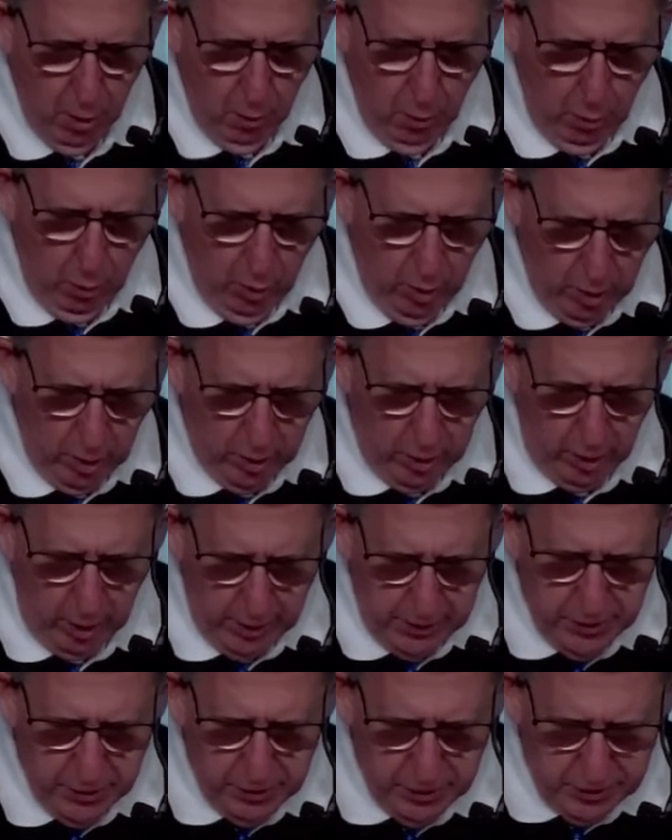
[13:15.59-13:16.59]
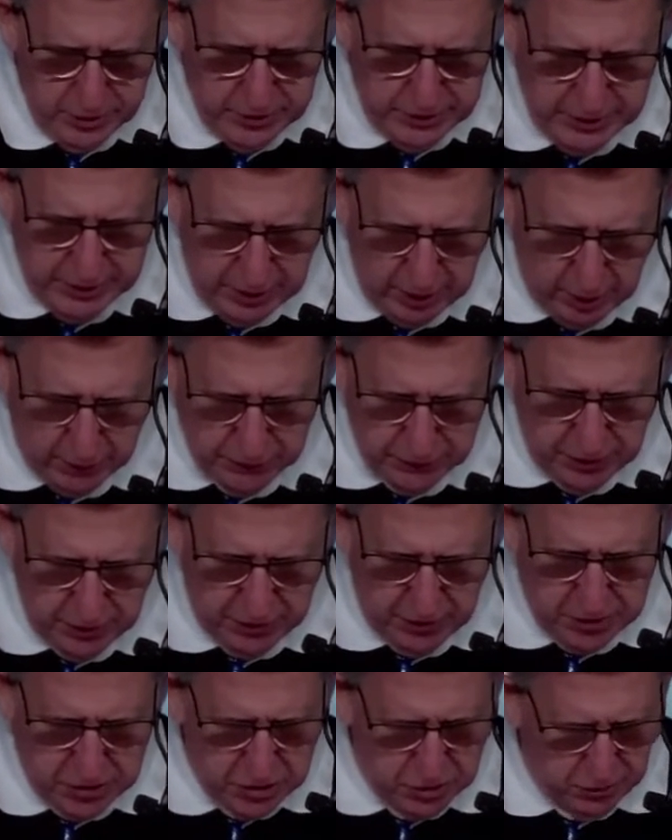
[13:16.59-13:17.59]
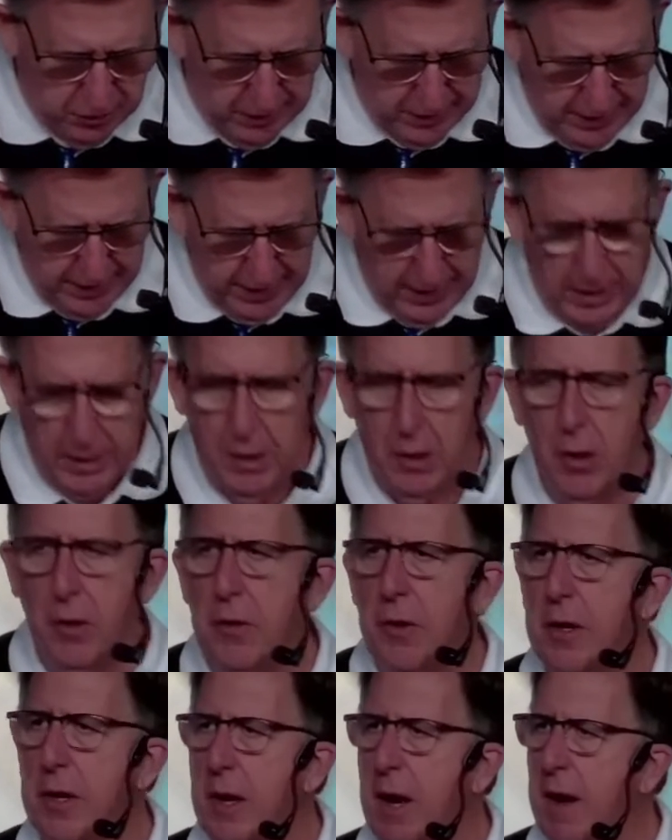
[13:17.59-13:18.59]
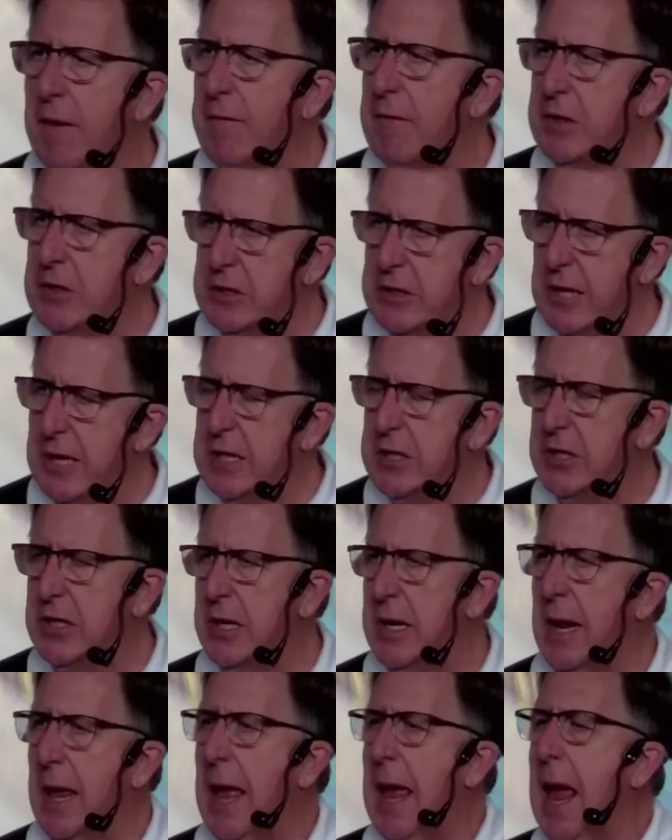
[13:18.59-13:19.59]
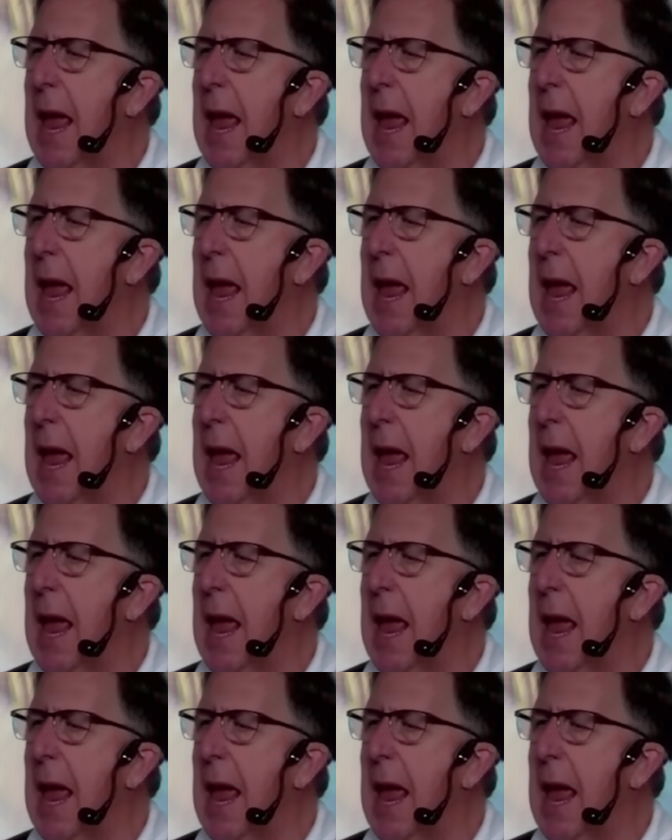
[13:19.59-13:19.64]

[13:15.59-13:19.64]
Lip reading: Work on yourself so that you can enter the conversation